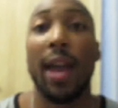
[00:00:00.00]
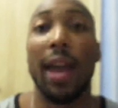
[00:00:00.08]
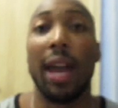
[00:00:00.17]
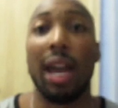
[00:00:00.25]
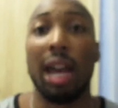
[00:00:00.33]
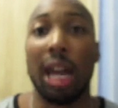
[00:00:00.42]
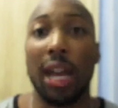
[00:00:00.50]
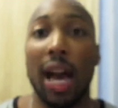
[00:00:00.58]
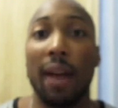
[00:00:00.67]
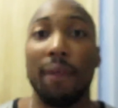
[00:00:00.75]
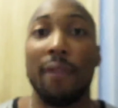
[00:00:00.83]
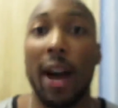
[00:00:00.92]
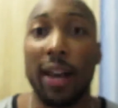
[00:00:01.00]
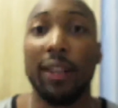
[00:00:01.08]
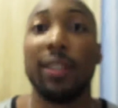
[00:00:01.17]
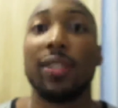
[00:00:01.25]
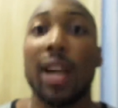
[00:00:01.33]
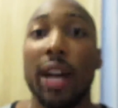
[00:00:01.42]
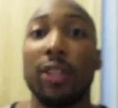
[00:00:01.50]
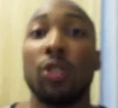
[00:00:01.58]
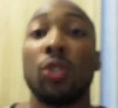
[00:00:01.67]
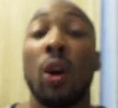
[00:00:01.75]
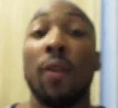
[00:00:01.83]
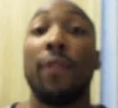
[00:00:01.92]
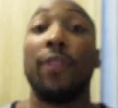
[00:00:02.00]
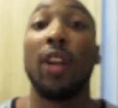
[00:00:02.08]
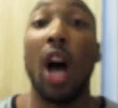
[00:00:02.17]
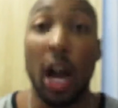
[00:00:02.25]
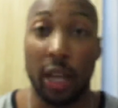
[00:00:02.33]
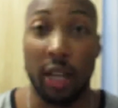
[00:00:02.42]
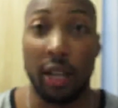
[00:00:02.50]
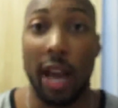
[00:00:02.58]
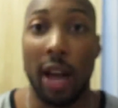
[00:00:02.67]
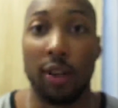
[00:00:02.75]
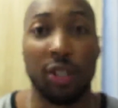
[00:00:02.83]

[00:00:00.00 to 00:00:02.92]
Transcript: and I finally decided to start vlogging now.